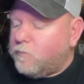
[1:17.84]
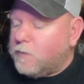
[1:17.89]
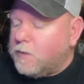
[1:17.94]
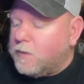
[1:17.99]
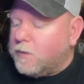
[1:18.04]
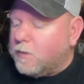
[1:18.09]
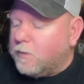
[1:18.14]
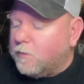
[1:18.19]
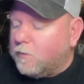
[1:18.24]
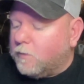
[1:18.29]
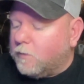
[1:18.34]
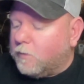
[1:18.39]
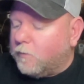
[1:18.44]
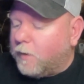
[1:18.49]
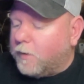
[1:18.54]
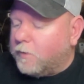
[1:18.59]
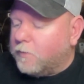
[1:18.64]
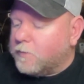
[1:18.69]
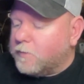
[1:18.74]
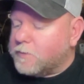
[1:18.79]
And
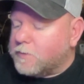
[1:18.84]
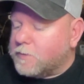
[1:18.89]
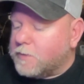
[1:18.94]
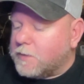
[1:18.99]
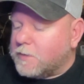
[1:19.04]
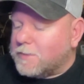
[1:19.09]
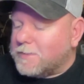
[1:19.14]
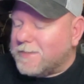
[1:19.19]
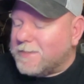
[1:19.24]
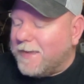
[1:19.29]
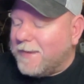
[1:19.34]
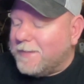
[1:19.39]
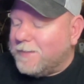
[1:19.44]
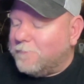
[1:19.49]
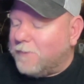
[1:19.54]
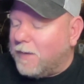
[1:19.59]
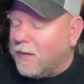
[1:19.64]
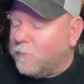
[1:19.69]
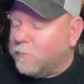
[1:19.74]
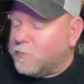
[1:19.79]
right here it says
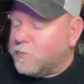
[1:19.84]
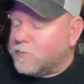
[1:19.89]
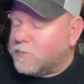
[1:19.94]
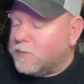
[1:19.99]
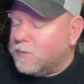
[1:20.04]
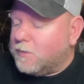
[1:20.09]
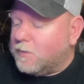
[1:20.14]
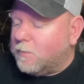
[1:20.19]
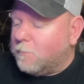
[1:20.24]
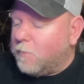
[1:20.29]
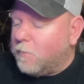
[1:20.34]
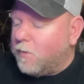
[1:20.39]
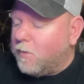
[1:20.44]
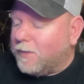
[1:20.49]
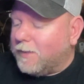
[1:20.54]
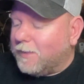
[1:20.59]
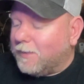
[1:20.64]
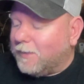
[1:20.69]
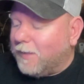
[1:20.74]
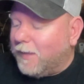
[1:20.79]
95%
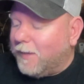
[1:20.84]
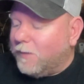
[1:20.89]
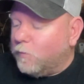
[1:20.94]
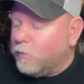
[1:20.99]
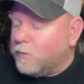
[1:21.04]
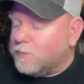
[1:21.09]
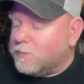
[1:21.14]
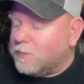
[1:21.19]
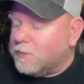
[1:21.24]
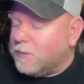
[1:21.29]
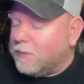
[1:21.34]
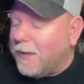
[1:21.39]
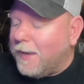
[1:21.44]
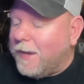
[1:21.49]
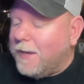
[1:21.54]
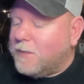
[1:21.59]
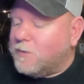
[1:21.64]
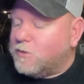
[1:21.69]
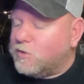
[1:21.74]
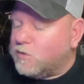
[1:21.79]
American light whiskey
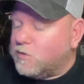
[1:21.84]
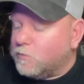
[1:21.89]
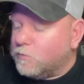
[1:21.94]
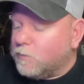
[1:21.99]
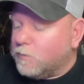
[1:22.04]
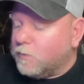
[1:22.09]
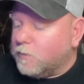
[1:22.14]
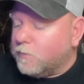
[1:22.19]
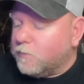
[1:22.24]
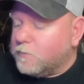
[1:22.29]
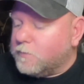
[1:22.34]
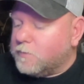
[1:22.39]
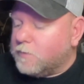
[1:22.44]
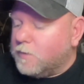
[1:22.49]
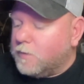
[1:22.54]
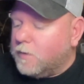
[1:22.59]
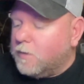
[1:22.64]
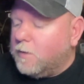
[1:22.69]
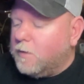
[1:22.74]
aged 2 years.